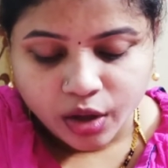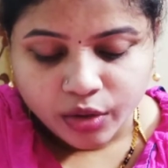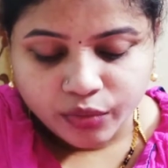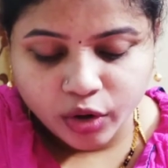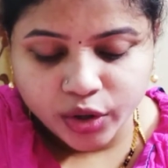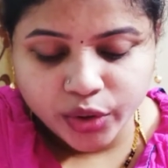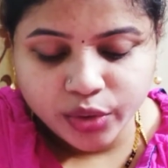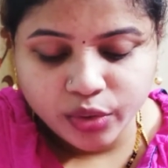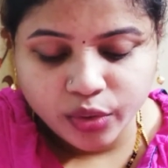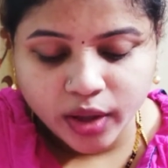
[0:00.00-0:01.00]
What do you
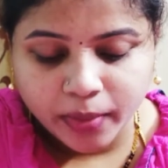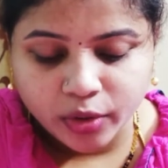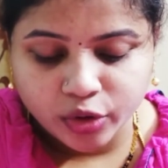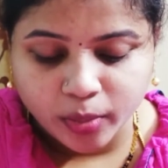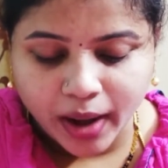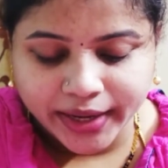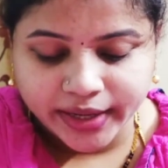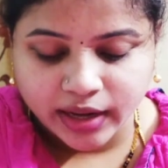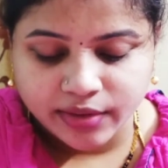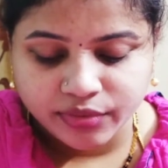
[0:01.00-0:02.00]
know about nomadic
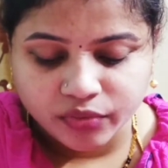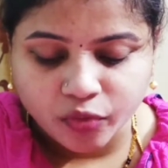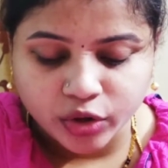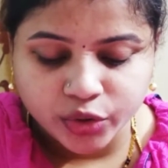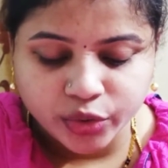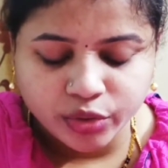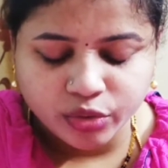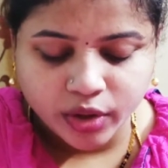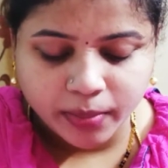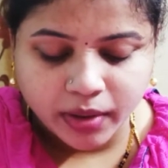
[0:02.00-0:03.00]
life? What do you
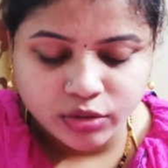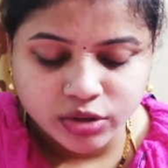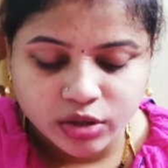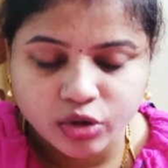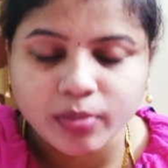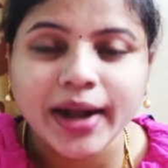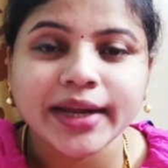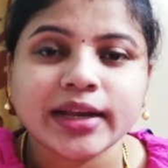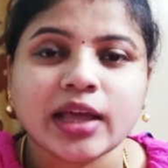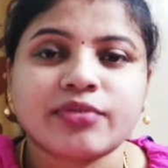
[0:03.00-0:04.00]
know about
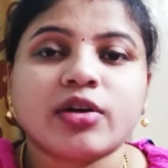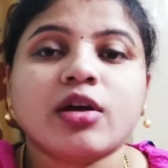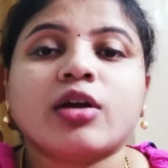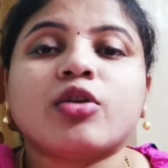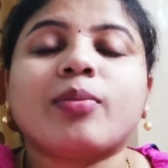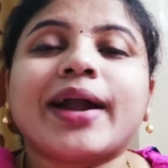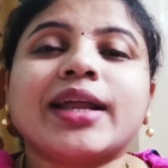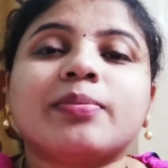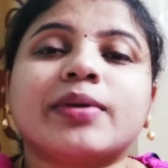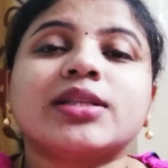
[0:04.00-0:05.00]
nomadic life?
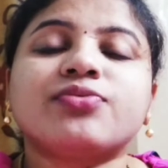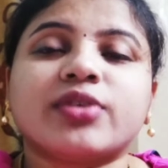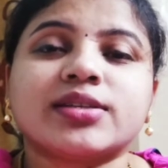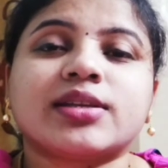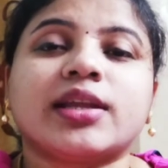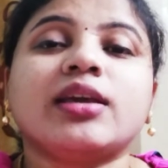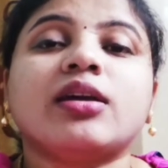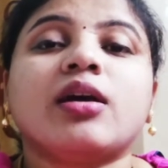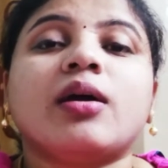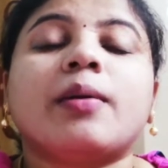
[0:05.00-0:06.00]
Nomadic means, firstly,
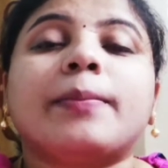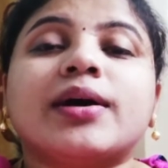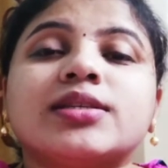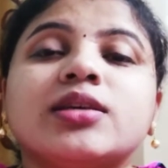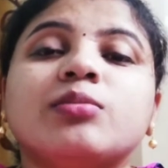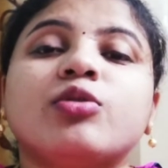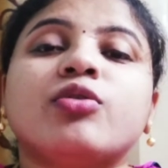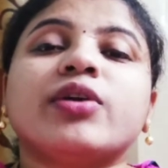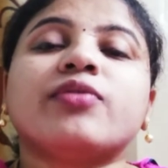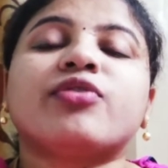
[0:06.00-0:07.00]
person
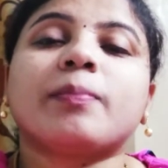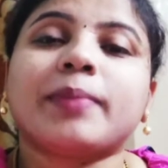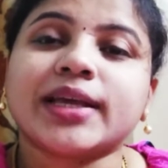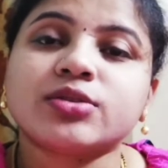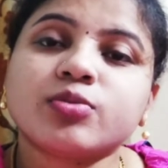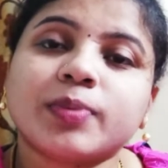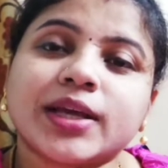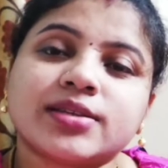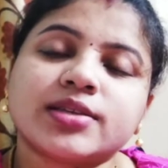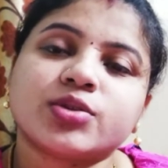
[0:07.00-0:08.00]
moving from place to
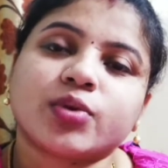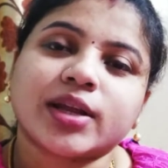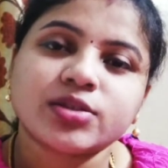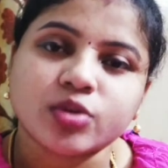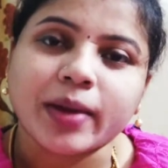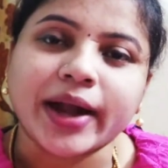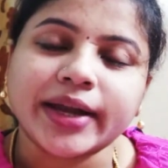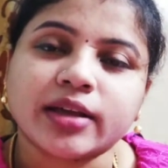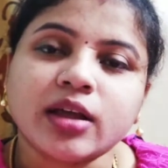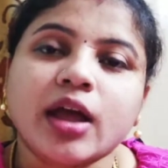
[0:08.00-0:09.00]
place is known as nomadic.
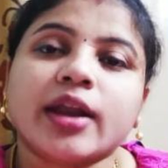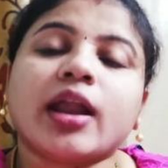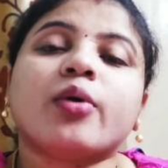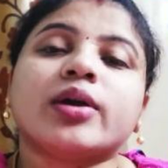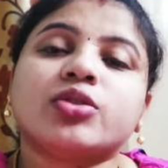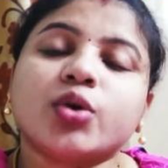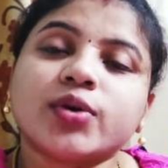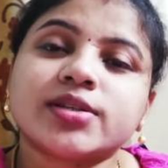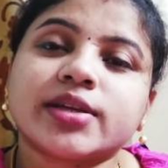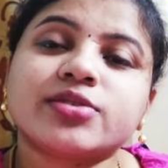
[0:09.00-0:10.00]
Now in
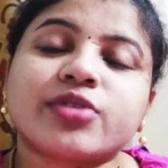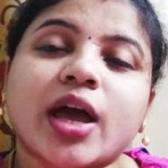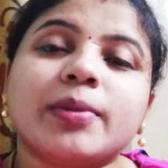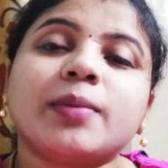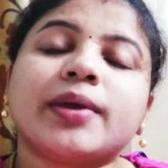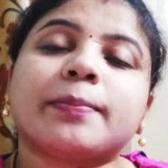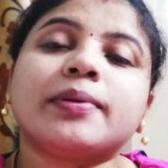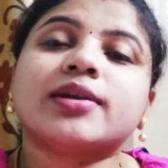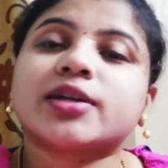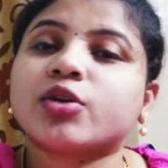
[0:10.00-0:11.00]
those days tribal people
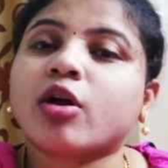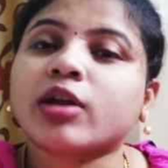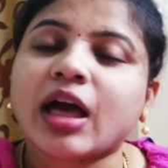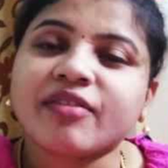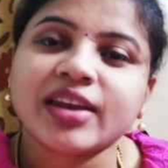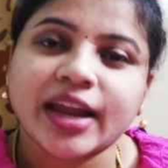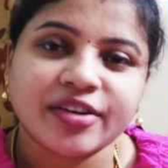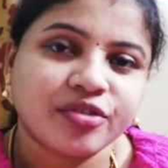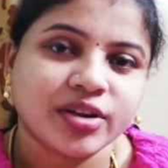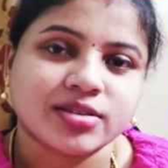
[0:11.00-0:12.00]
did not have an
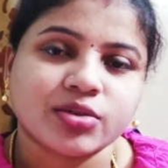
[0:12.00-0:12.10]
address.